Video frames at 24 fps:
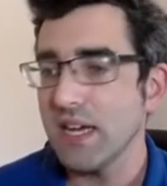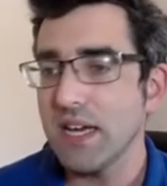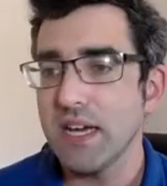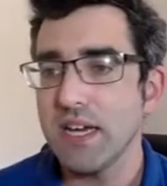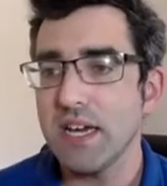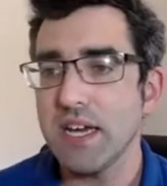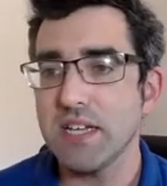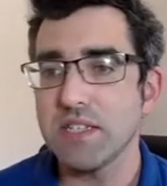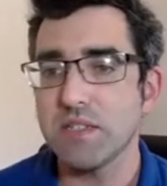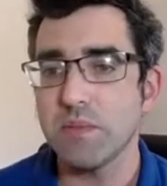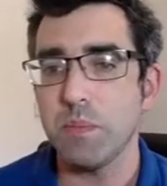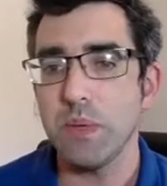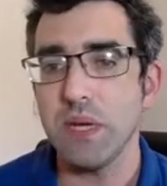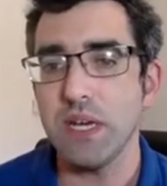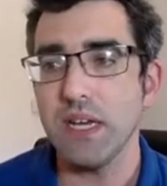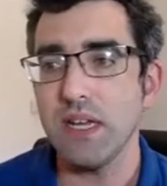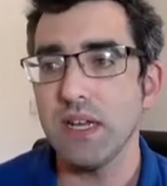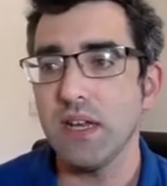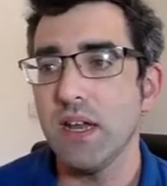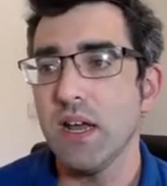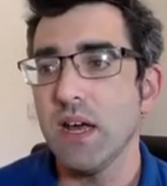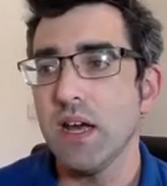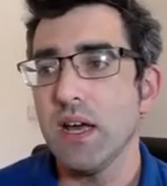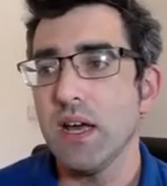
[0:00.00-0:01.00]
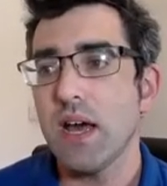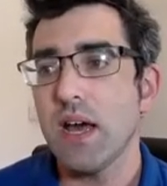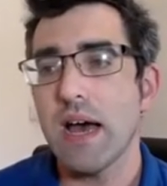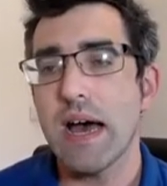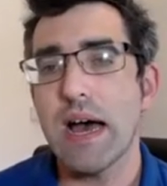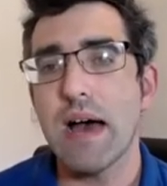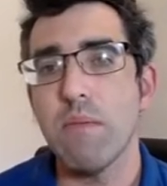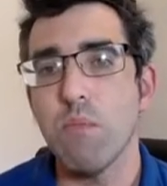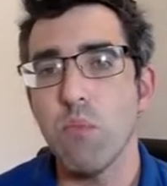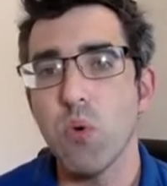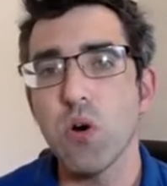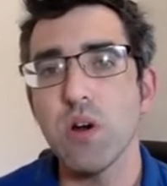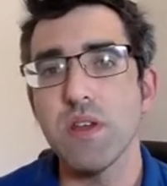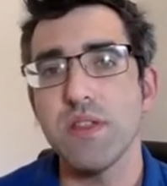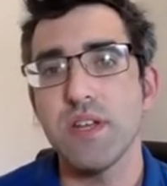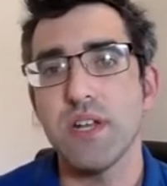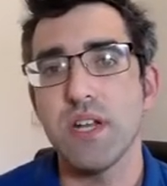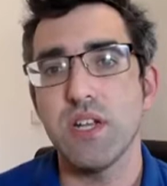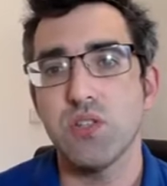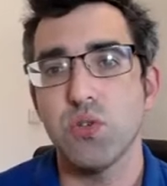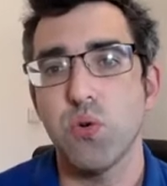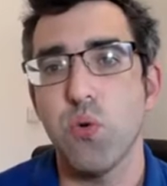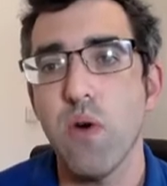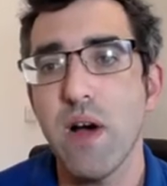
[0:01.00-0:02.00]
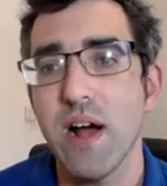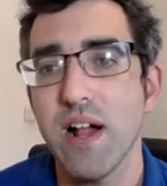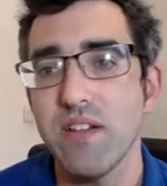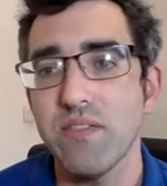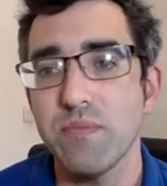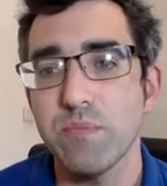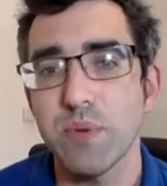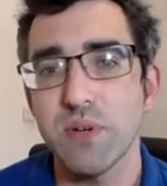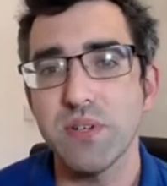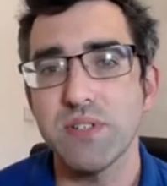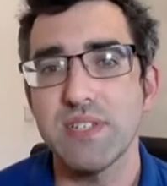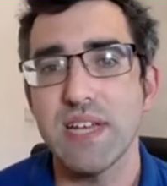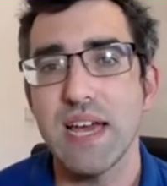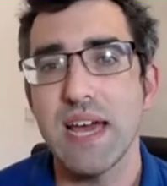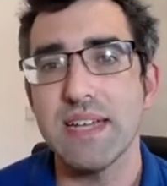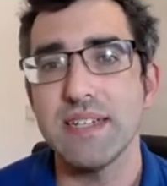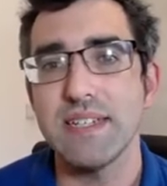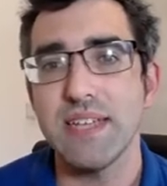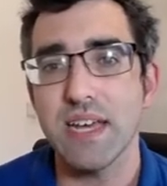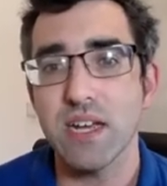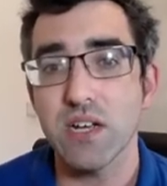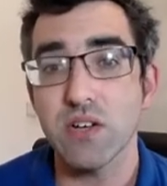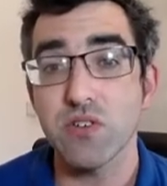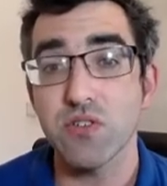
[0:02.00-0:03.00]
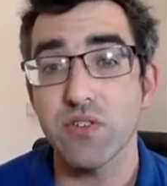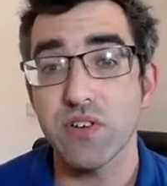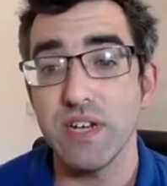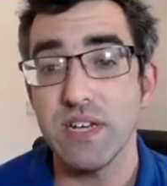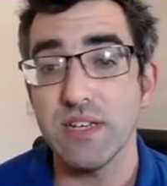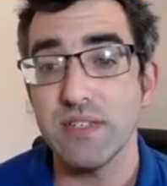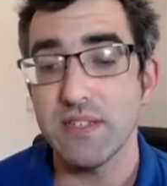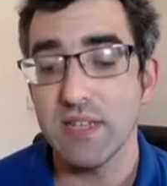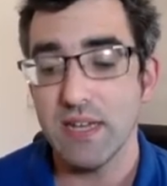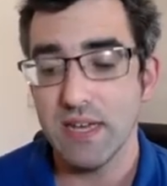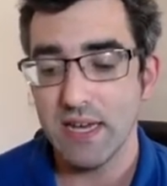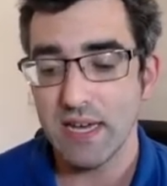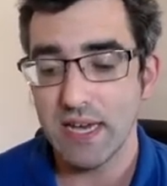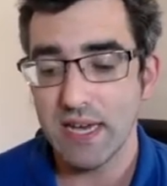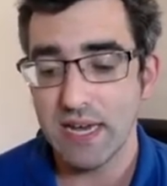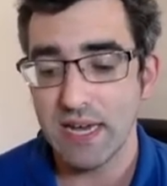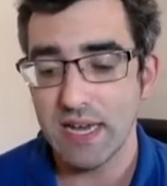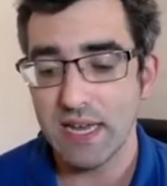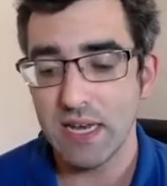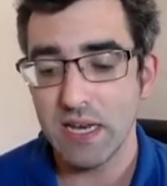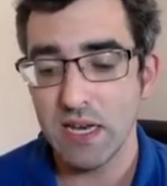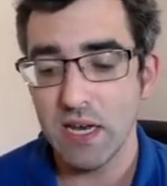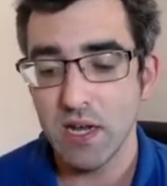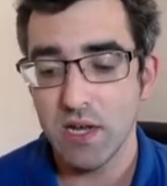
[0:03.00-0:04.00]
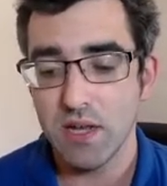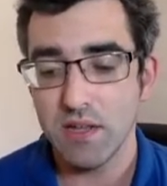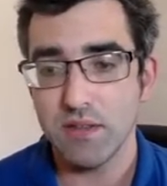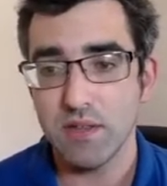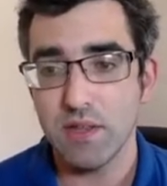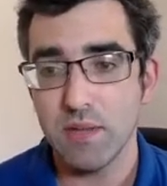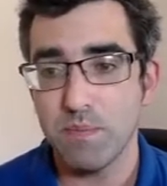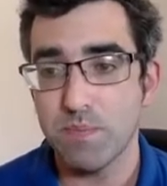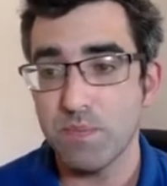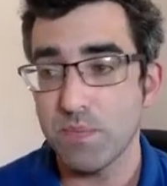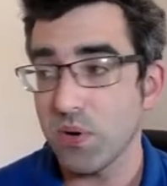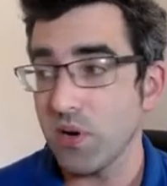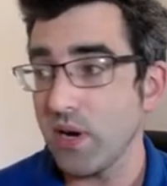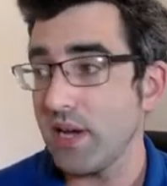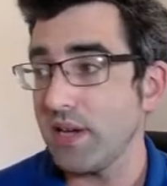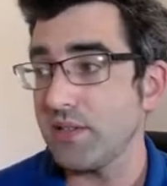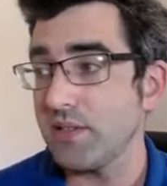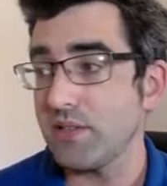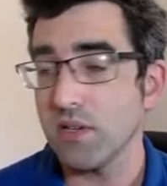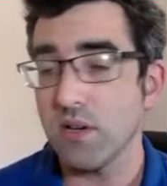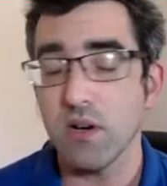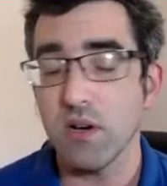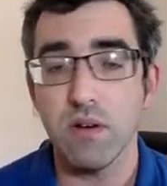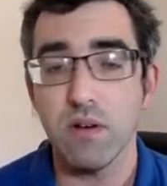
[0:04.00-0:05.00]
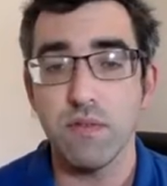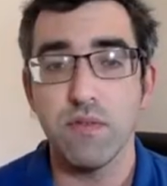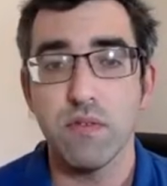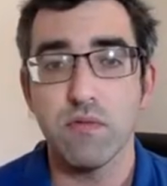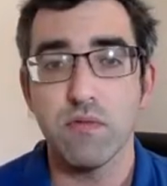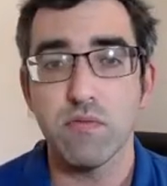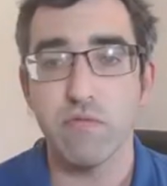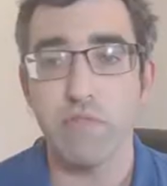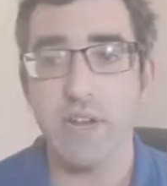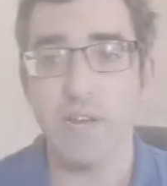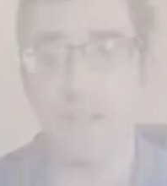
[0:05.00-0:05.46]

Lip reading: it's been more than a 12% increase in the price of real